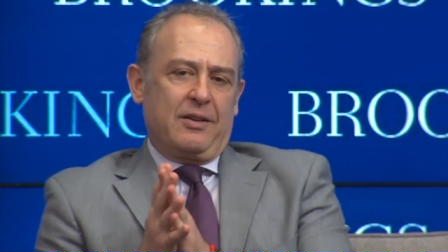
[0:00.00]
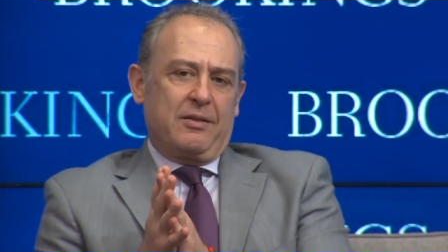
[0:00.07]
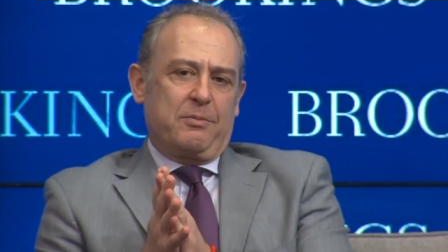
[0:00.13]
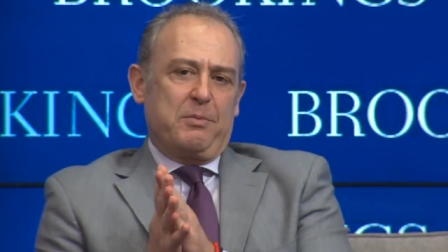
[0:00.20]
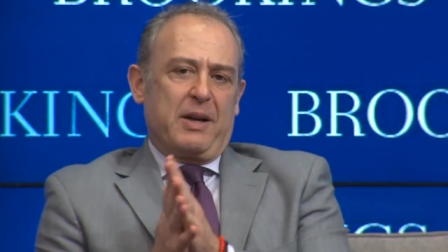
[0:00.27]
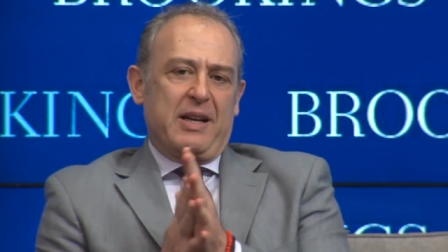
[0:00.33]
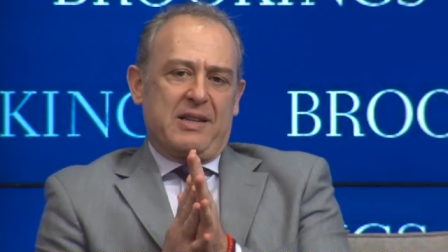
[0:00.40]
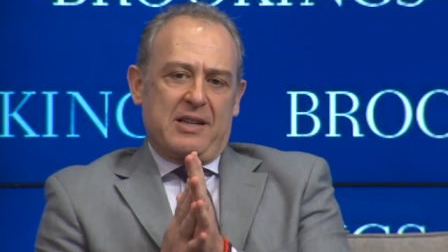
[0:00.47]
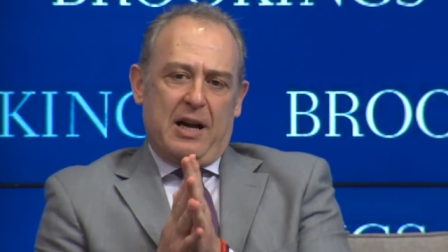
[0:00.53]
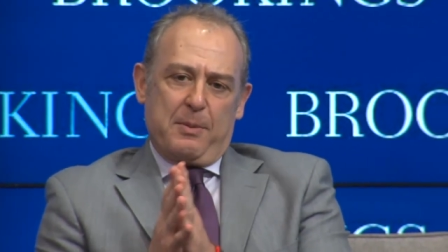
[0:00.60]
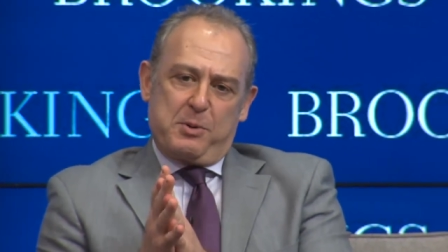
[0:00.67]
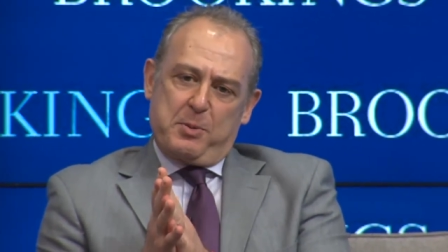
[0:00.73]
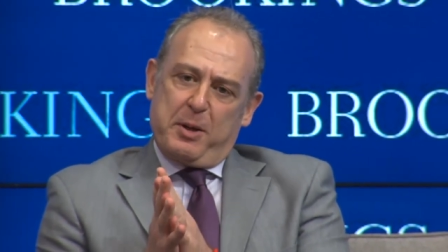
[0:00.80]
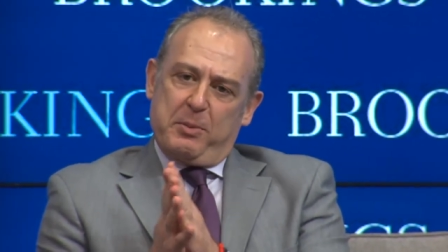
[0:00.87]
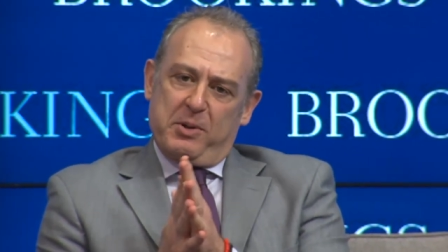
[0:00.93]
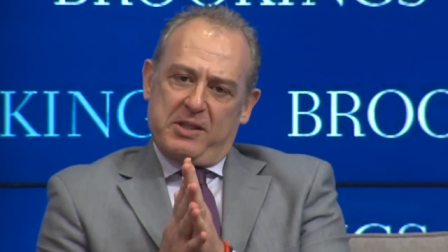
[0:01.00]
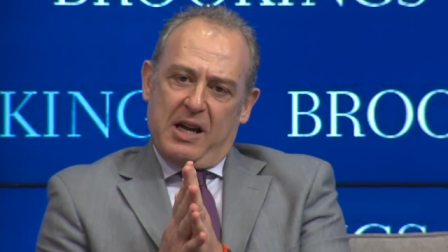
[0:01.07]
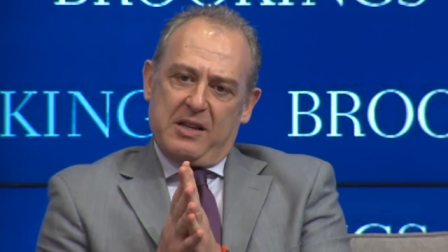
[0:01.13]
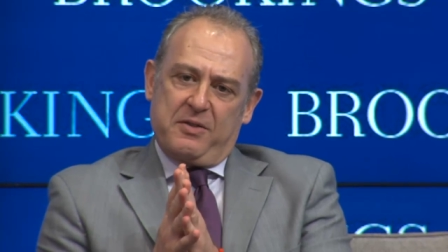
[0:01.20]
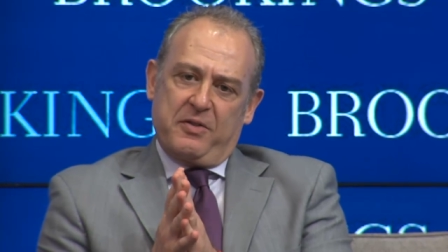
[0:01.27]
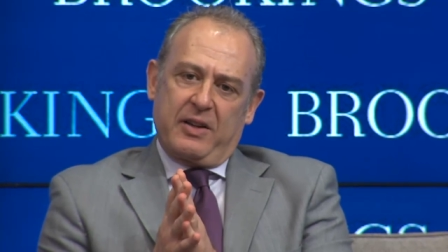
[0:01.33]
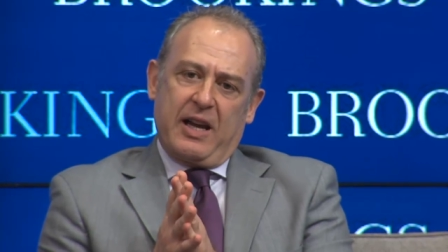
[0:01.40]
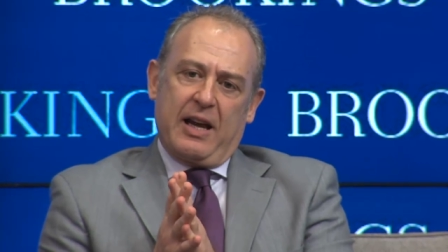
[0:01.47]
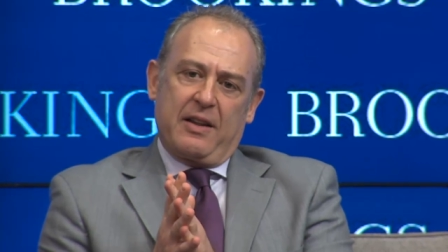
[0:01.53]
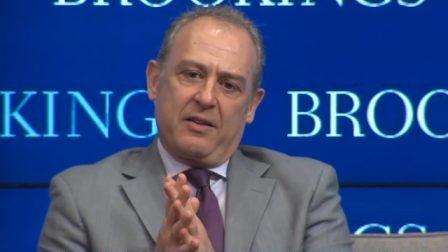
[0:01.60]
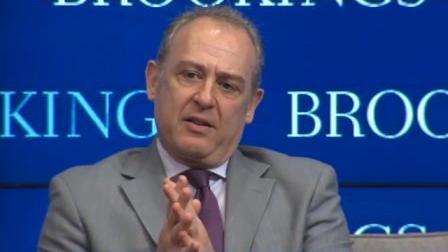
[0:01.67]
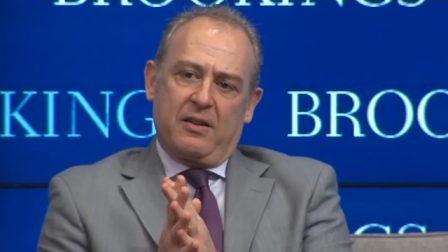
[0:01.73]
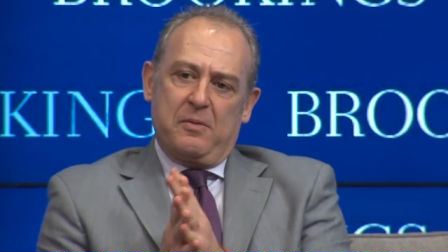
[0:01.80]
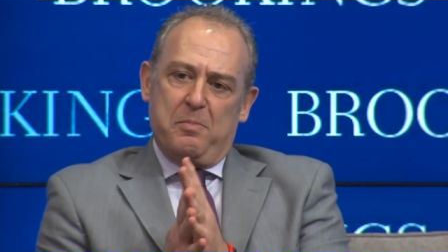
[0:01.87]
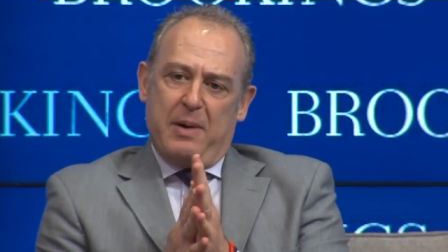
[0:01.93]
many times people tend to forget
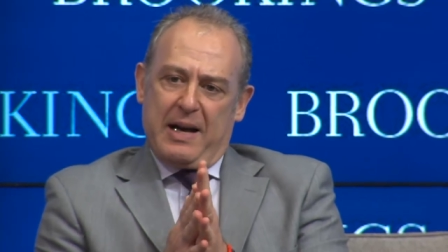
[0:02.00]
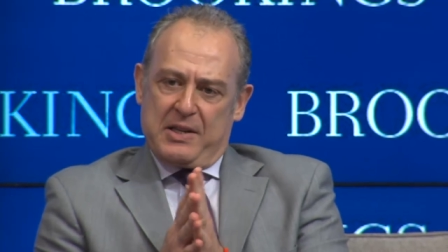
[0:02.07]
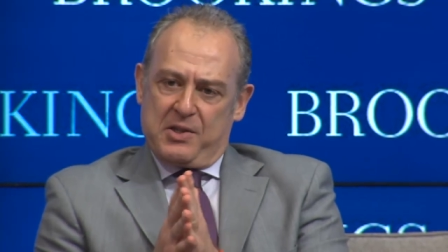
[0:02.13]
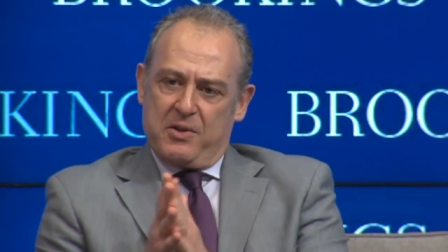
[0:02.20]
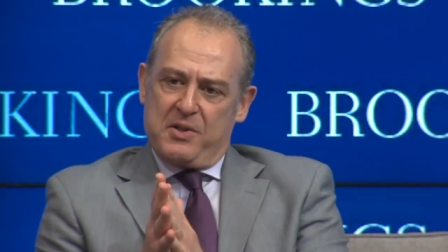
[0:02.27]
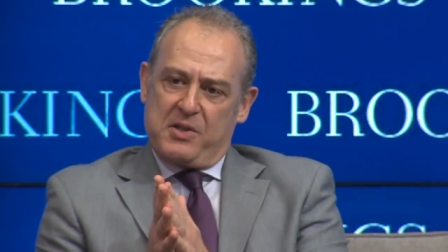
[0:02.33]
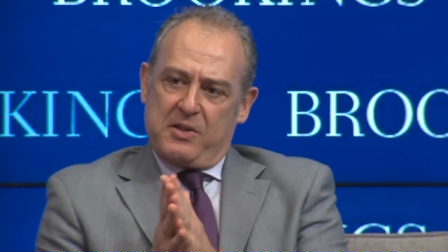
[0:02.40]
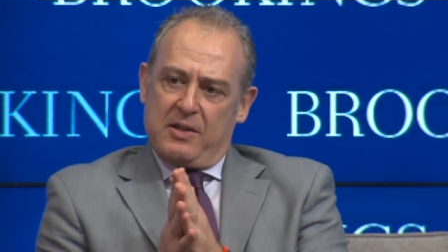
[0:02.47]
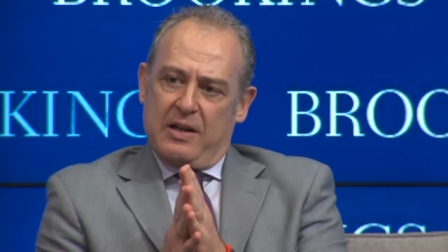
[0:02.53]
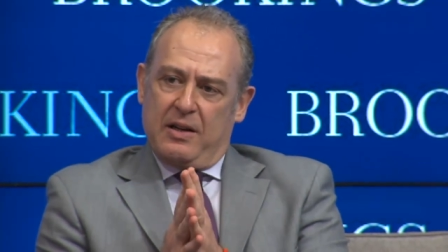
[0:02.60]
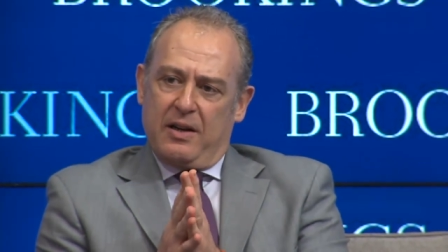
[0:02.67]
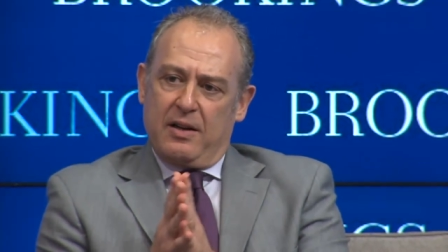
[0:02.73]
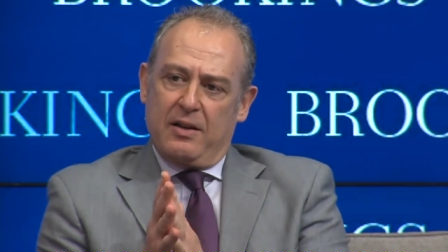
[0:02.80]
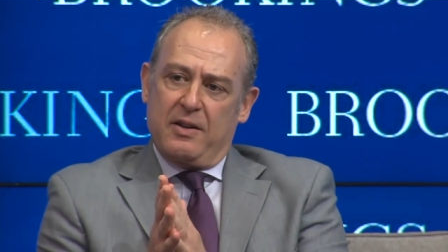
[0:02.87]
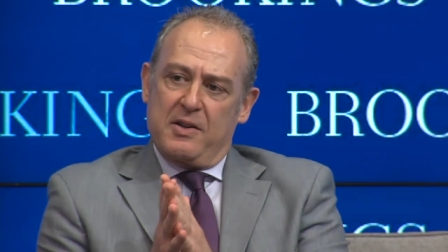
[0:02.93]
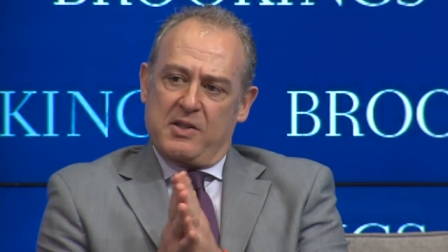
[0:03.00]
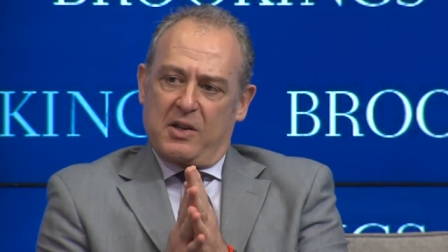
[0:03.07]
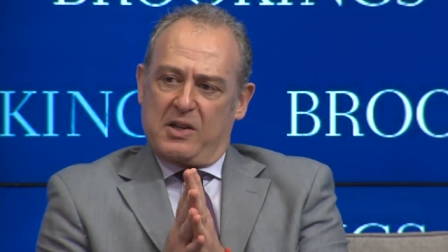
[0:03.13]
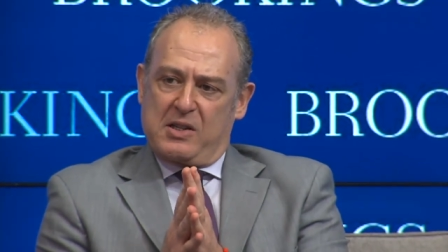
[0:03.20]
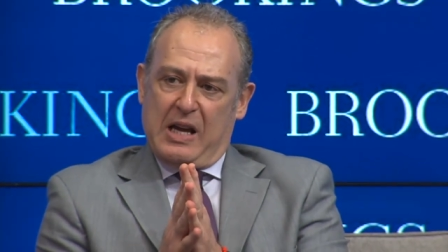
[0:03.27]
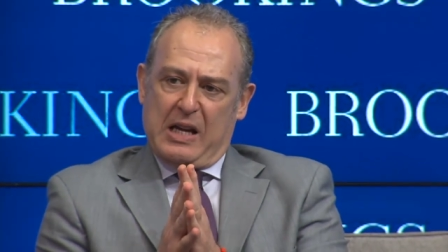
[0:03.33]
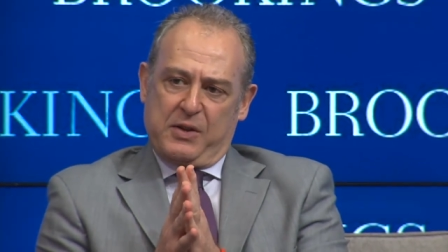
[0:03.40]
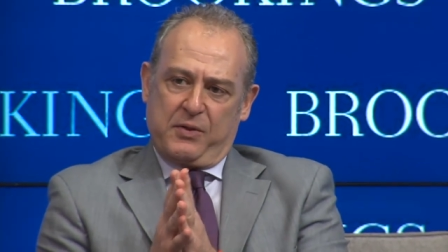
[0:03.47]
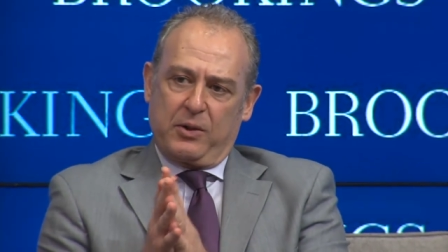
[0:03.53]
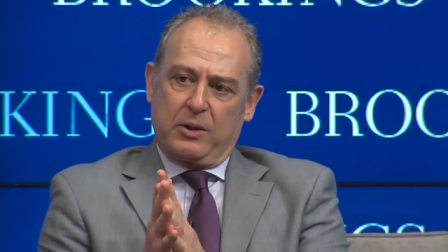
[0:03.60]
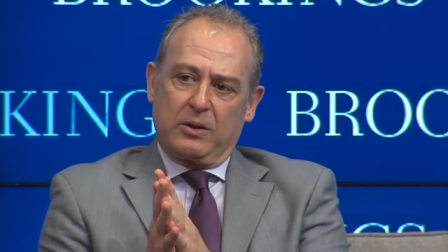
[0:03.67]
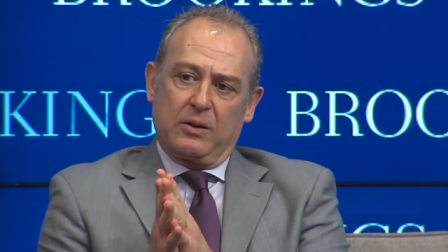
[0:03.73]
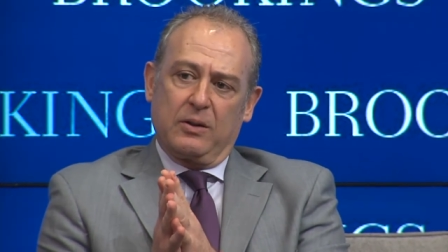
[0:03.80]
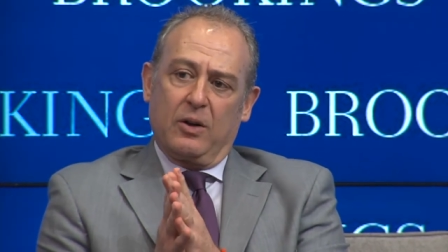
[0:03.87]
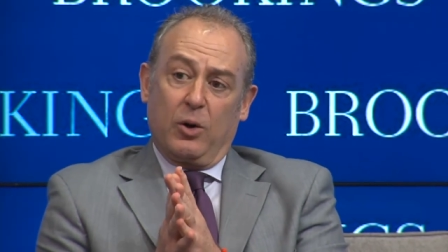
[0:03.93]
that ambassador is uh,
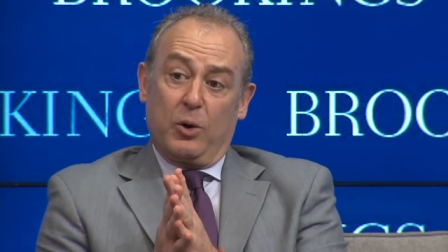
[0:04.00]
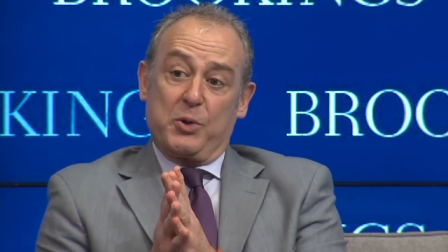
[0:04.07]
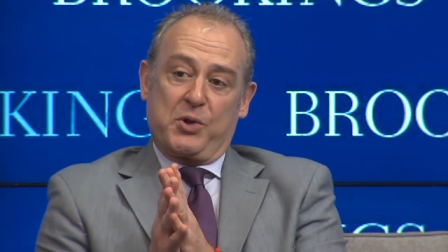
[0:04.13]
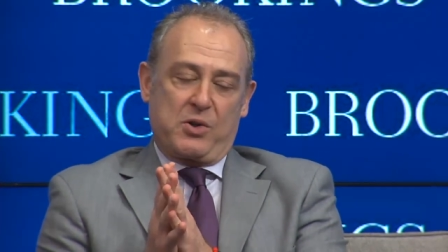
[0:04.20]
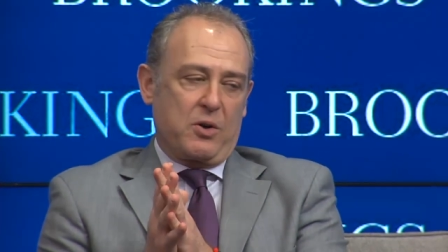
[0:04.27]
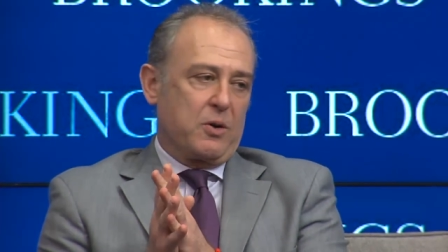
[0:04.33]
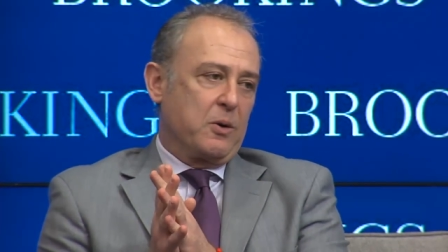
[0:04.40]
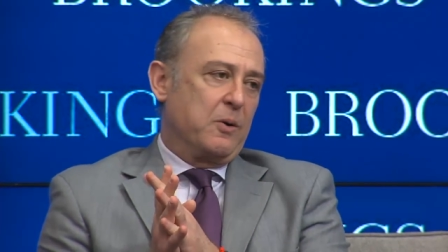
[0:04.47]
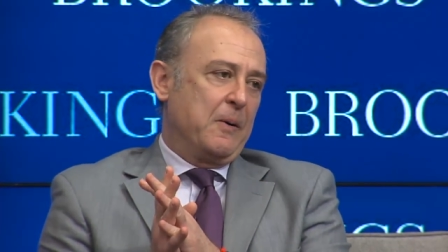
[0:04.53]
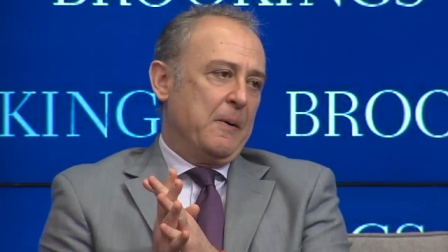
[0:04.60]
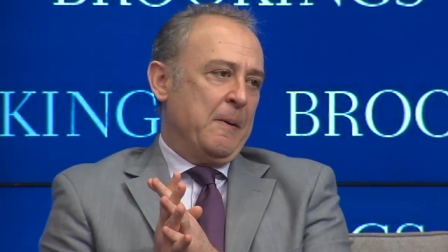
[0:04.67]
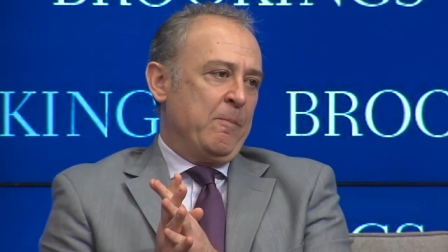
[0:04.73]
successful also